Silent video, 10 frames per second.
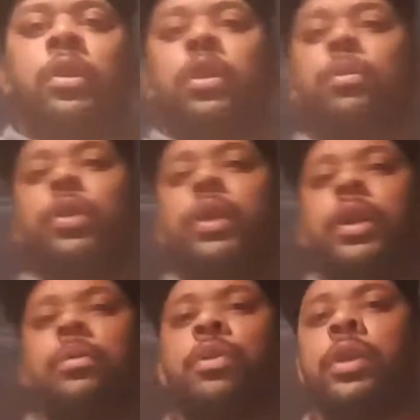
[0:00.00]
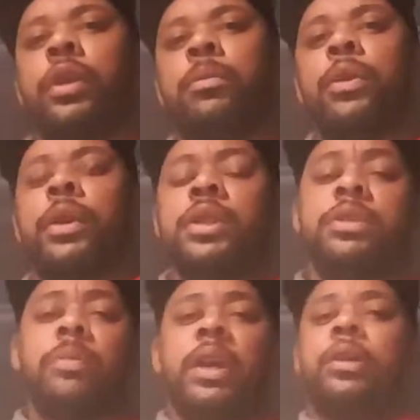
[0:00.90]
Good morning, good morning, good morning. It's
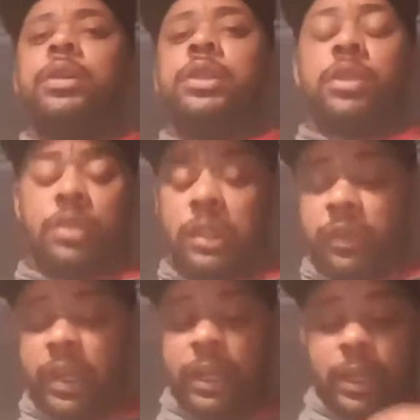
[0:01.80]
your man, Chris Jones, NoVACAIN